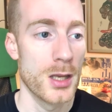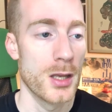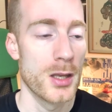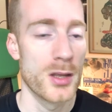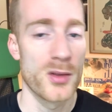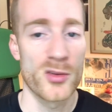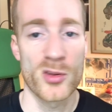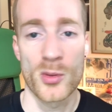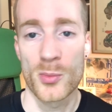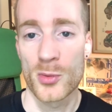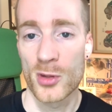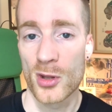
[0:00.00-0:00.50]

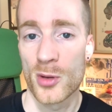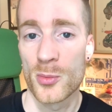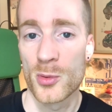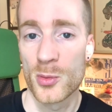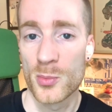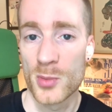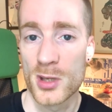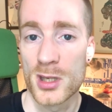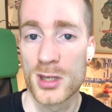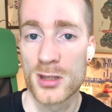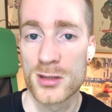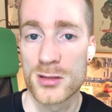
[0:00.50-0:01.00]
something that I've been
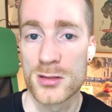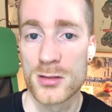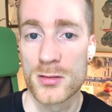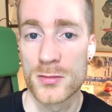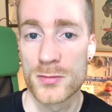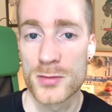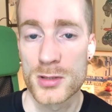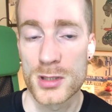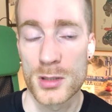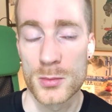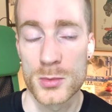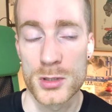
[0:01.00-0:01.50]
meaning to do for
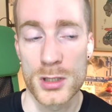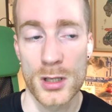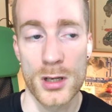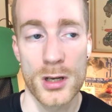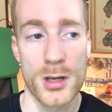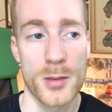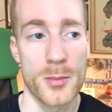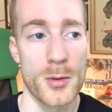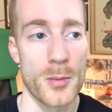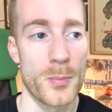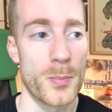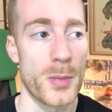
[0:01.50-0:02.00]
some
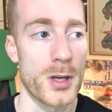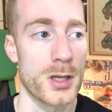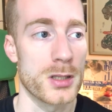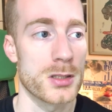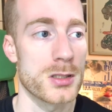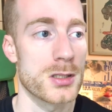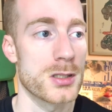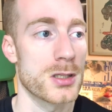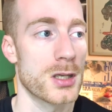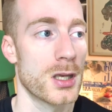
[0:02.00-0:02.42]
time, but